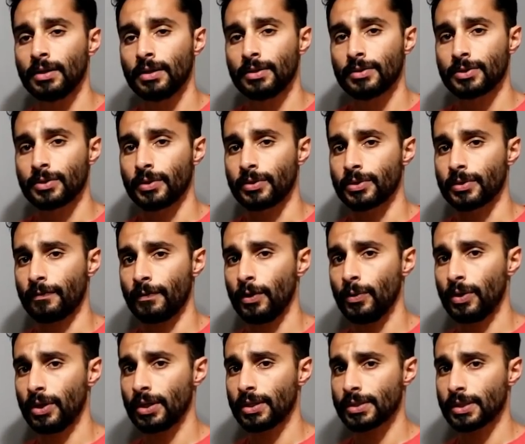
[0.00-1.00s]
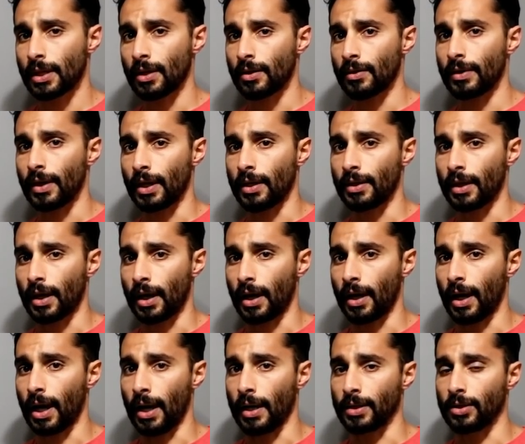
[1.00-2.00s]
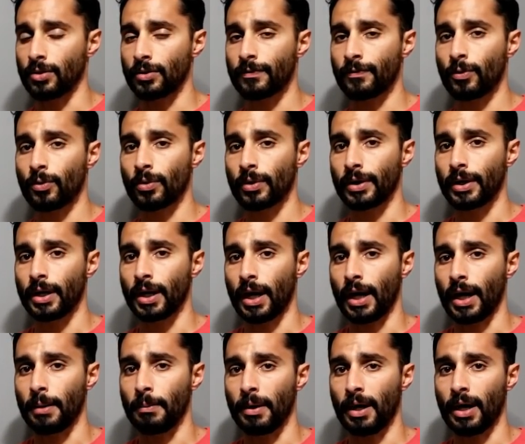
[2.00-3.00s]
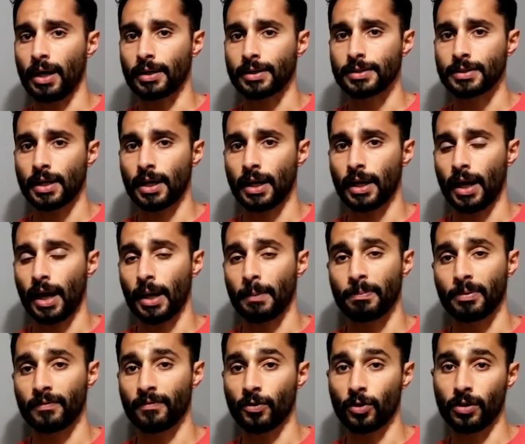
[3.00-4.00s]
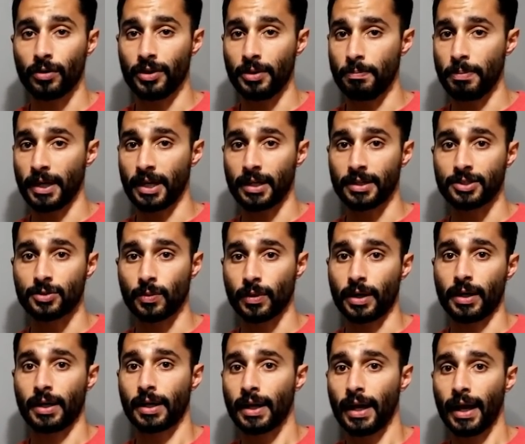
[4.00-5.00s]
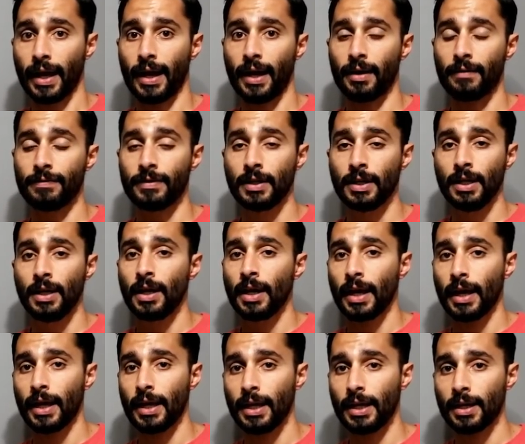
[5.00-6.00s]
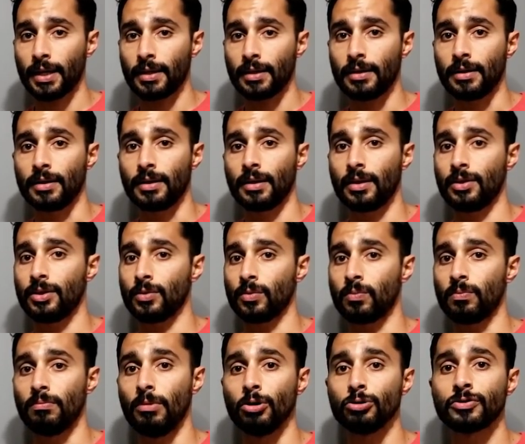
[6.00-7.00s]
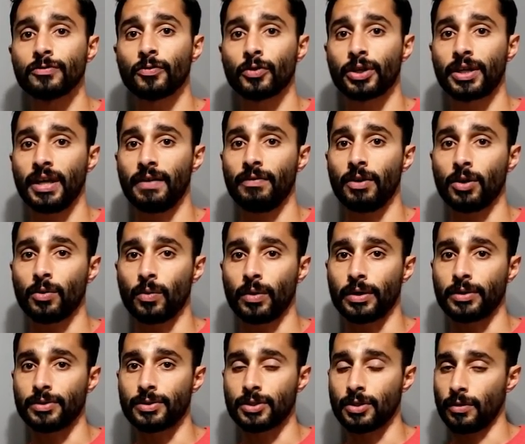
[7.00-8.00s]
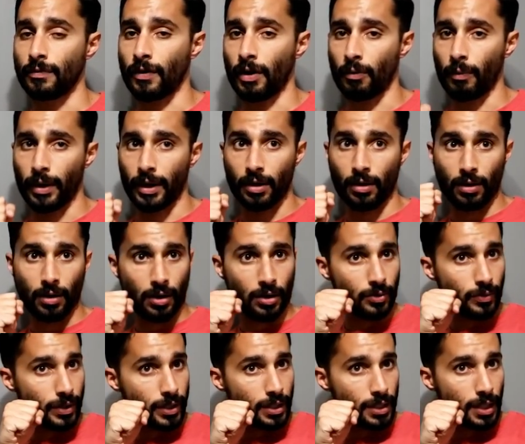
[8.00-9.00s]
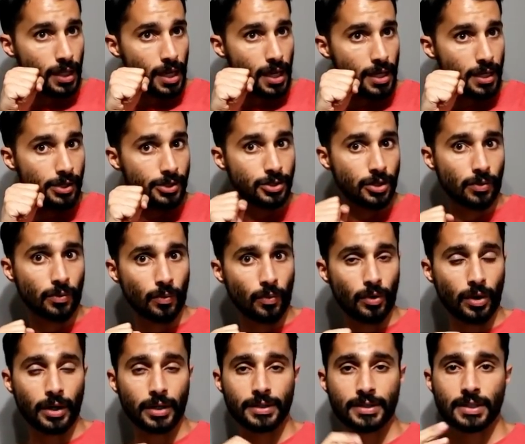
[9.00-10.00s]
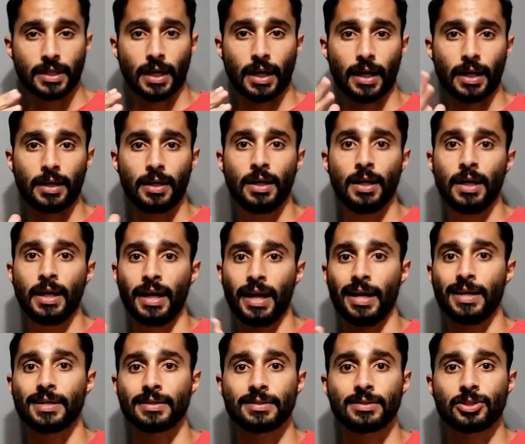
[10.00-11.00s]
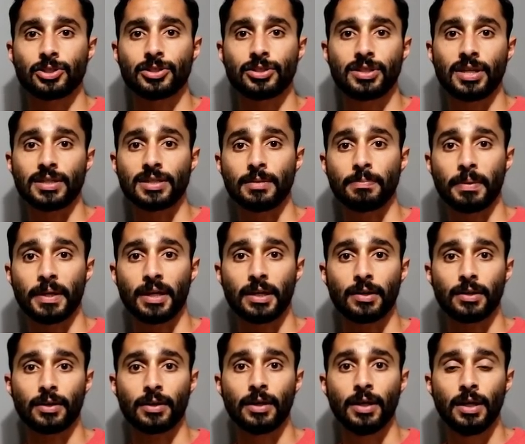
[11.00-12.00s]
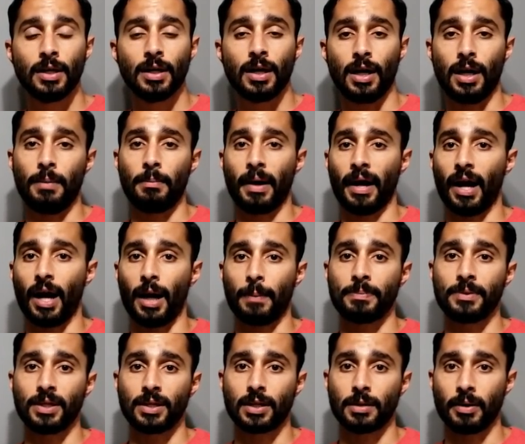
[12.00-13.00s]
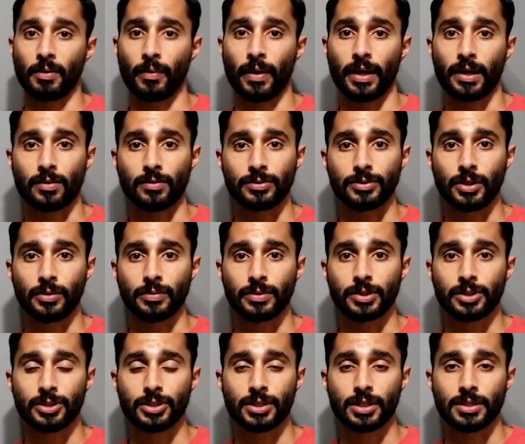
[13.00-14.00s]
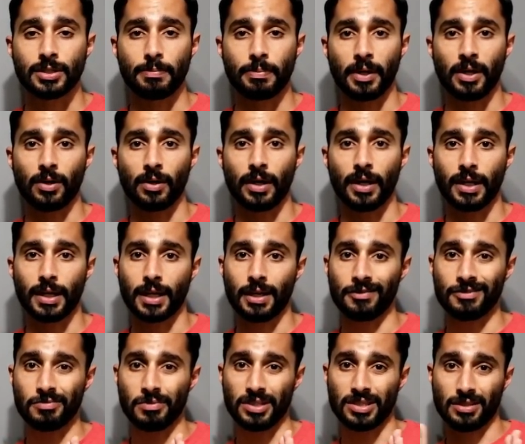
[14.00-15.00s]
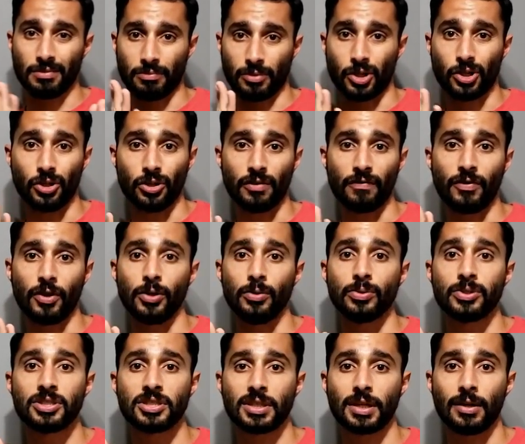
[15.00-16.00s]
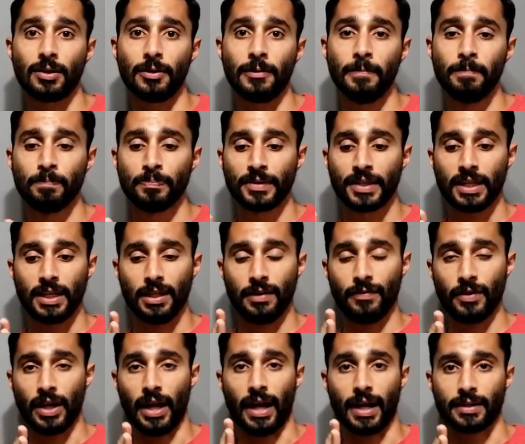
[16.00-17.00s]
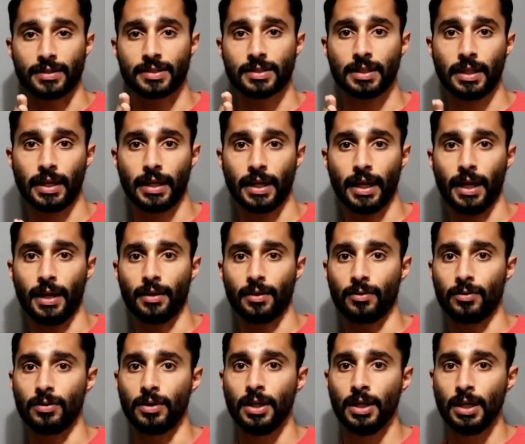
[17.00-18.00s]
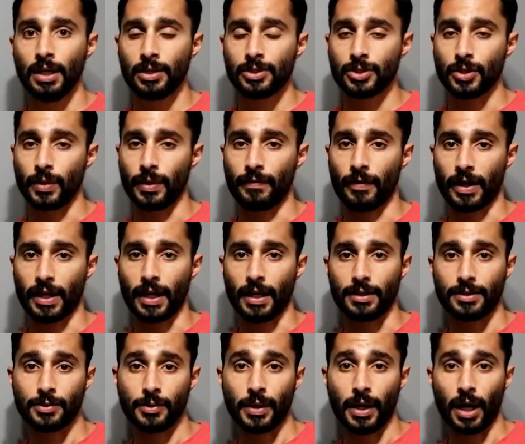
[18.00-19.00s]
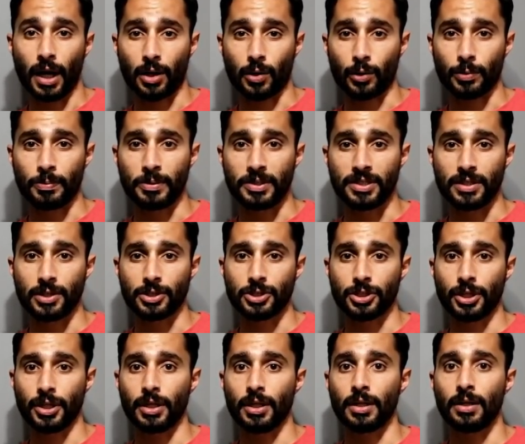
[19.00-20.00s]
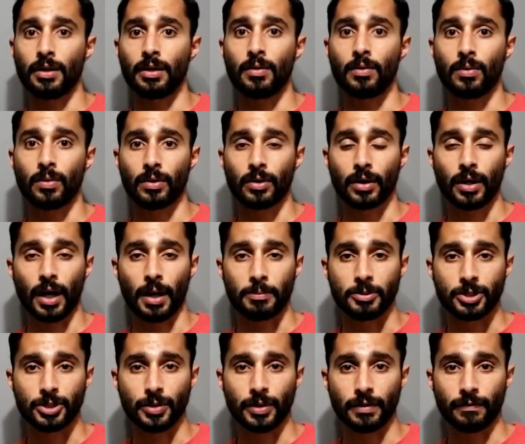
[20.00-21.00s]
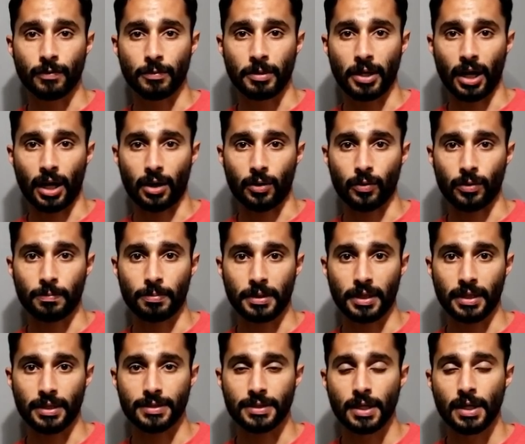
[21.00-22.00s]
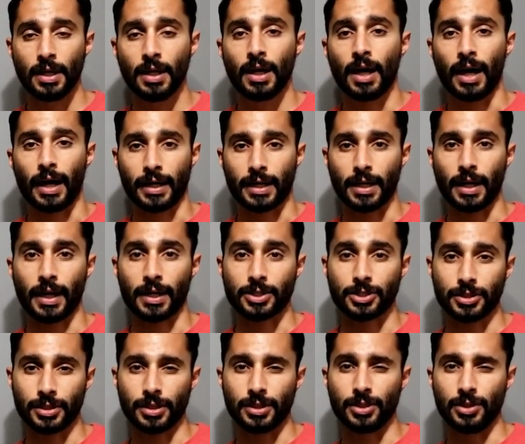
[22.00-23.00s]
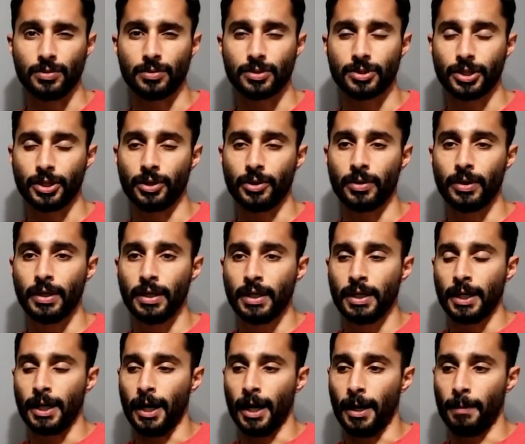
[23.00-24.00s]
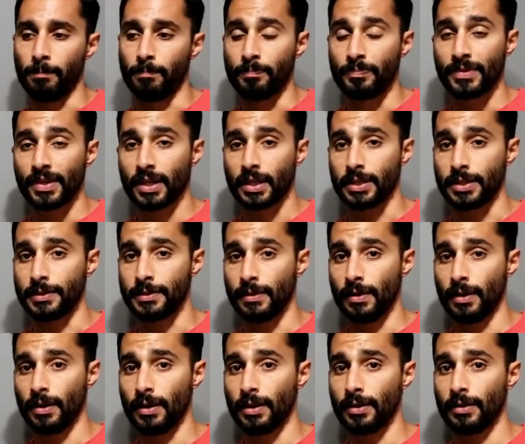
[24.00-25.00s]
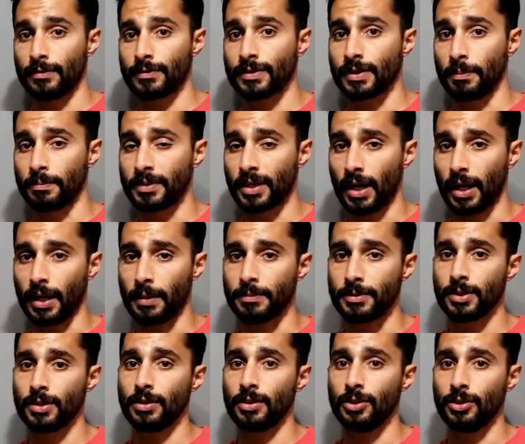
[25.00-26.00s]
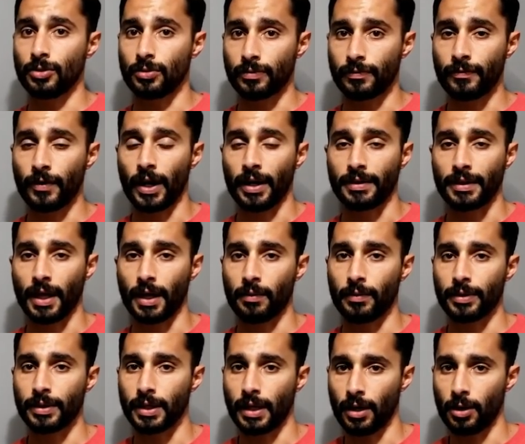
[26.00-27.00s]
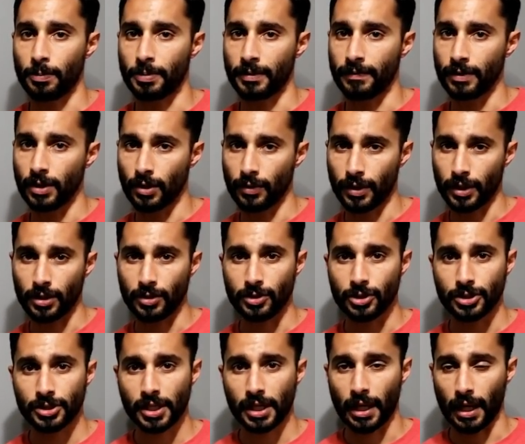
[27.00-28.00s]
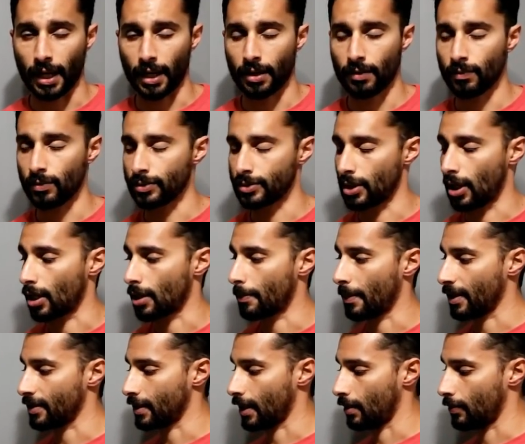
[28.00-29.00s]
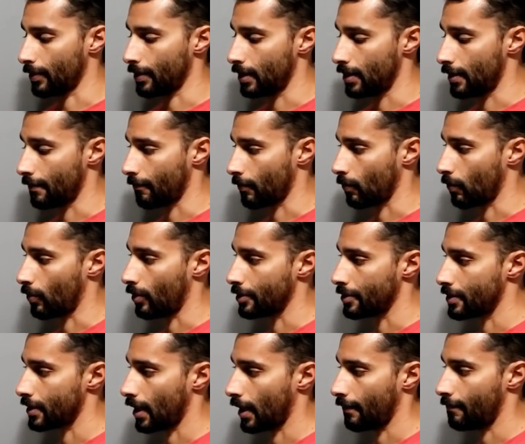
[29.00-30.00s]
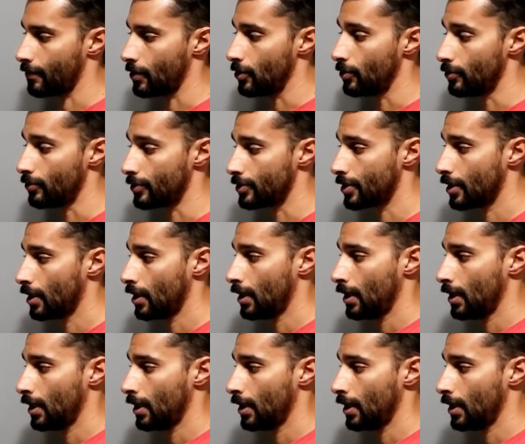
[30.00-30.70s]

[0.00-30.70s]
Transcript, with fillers: so there's a few things there that, that I, I look for in an eye box I, I prefer the biggest one i can have and the most forgiving one so if i went all the way to the edge on one side it doesn't just disappear uh, my optic and my reticle don't just disappear it gives me some good view still even at a slight angle. So if I get into an awkward position or I'm shooting from an awkward place, I can actually do so. Because um, sometimes you'll find that with an LPVO that you just can't. We'll talk about that with the different ones that I've used.